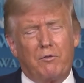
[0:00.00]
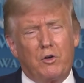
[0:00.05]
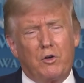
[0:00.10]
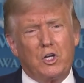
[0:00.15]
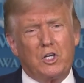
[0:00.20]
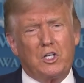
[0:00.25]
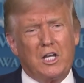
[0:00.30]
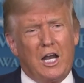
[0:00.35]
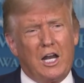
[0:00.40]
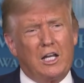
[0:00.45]

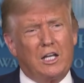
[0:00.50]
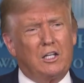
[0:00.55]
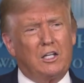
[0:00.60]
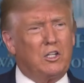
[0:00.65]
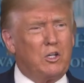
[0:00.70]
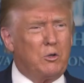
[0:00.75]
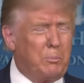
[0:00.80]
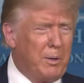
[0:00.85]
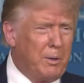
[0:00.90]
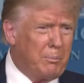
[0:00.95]
very
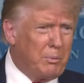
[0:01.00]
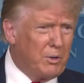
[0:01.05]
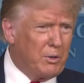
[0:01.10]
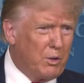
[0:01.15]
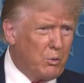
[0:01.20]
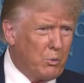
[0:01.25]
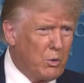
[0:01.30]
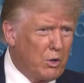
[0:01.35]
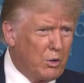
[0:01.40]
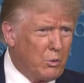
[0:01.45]
talented people
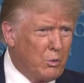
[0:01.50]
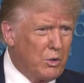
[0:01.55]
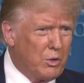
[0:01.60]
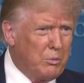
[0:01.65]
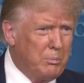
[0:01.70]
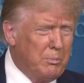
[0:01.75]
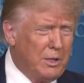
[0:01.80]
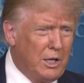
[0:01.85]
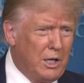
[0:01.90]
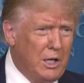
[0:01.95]
that work
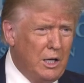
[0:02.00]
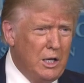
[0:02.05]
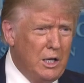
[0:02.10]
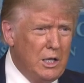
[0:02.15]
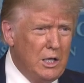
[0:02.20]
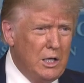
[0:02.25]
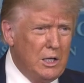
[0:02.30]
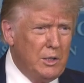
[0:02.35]
with me,